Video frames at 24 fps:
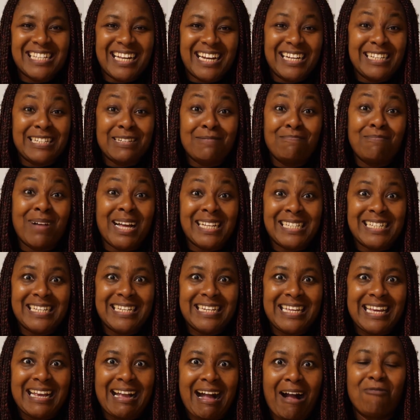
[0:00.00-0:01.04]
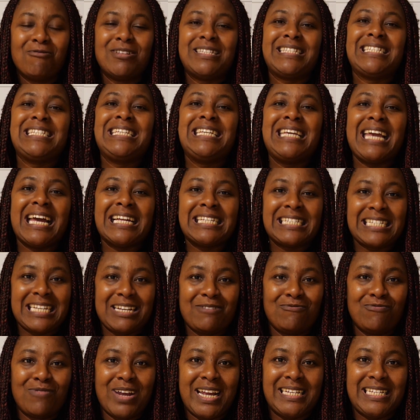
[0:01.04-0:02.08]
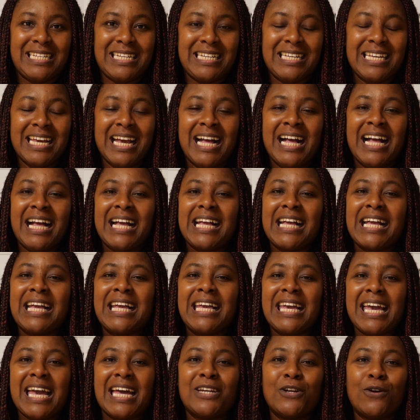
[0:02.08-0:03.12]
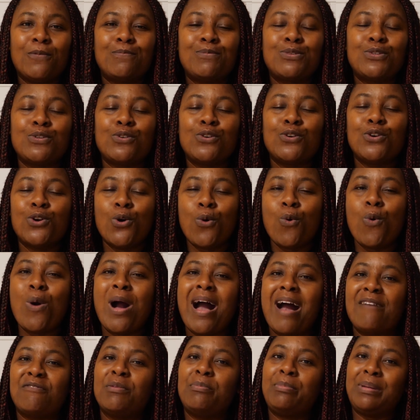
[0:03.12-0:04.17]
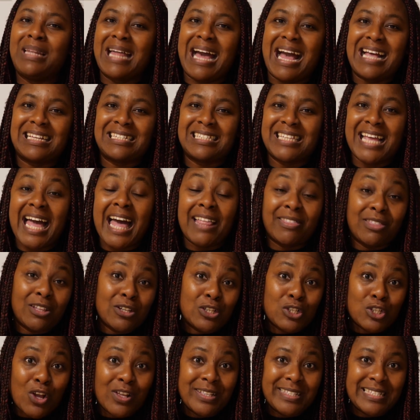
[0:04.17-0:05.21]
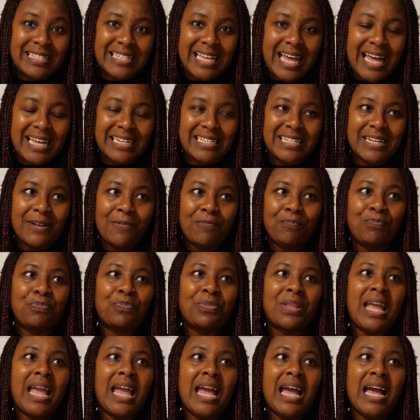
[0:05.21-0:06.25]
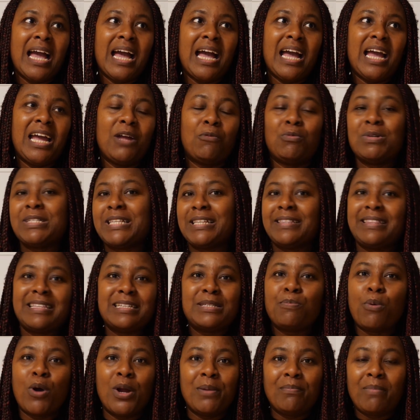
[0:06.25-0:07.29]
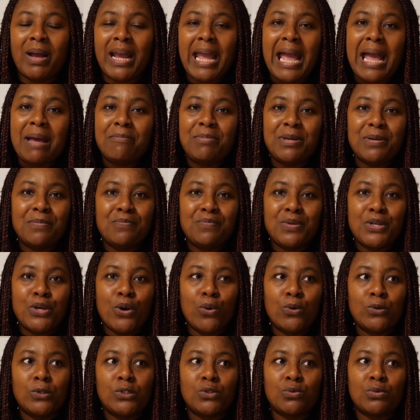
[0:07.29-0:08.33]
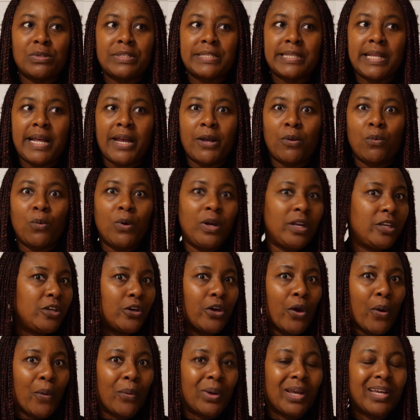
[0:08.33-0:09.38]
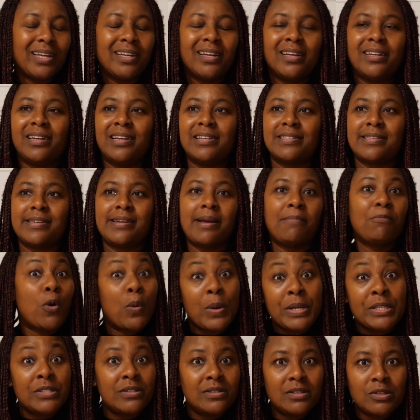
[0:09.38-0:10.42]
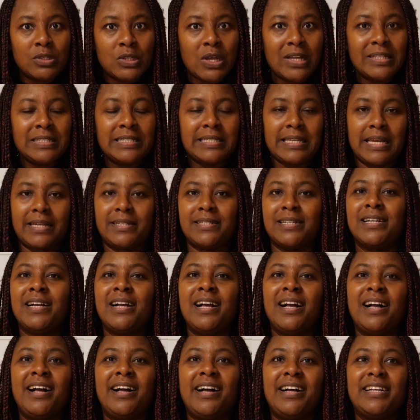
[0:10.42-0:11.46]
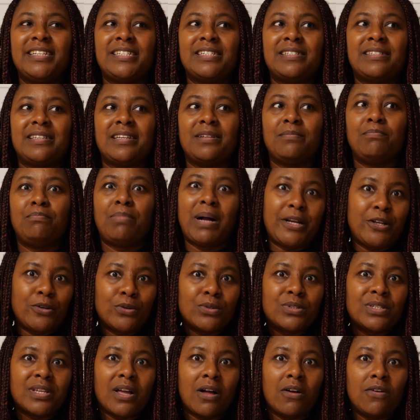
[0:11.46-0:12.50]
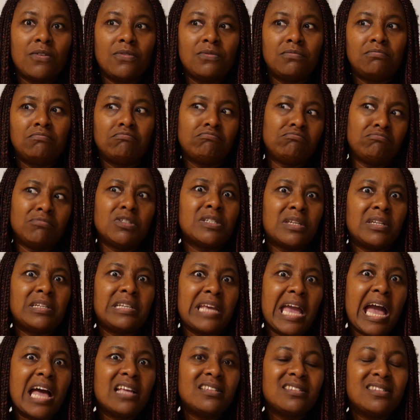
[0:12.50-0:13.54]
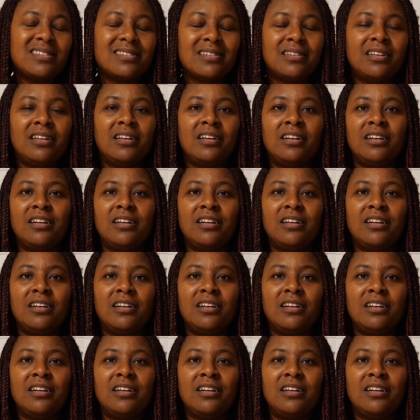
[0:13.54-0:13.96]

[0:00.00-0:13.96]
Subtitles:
night in Martinique, I was getting ready, get up to go have a blast at the sunset. It was at this point my Airbnb host was like, "Where are you going?" And I said, "I'm going to the sunset." And she said, "By yourself?" I said, "Yes."